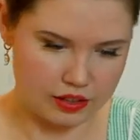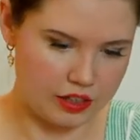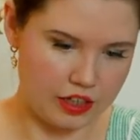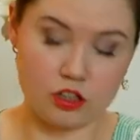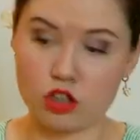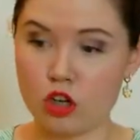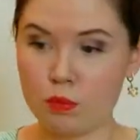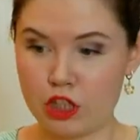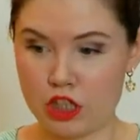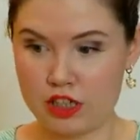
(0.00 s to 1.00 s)
It's so
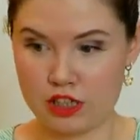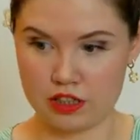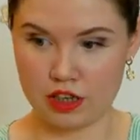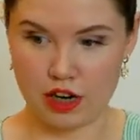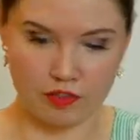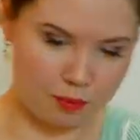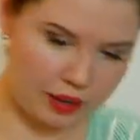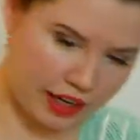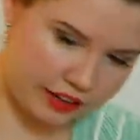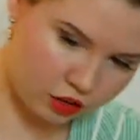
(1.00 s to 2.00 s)
much easier to cover
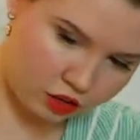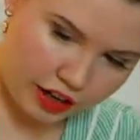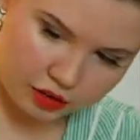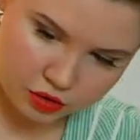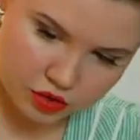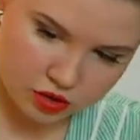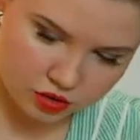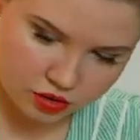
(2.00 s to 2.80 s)
plain crowns.